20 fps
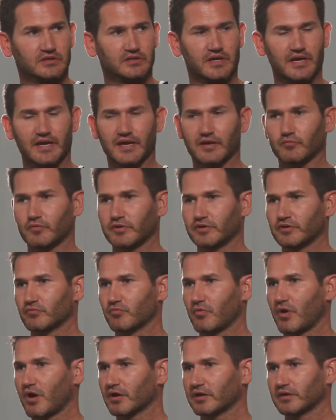And when you're
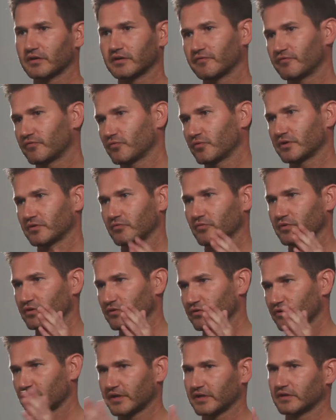walking, when you're, when
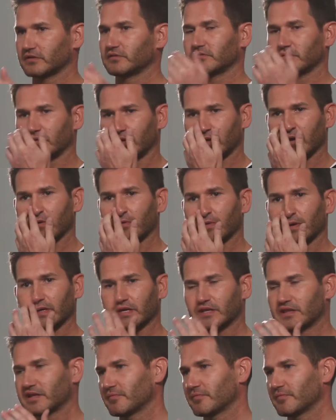you're looking, you know, into the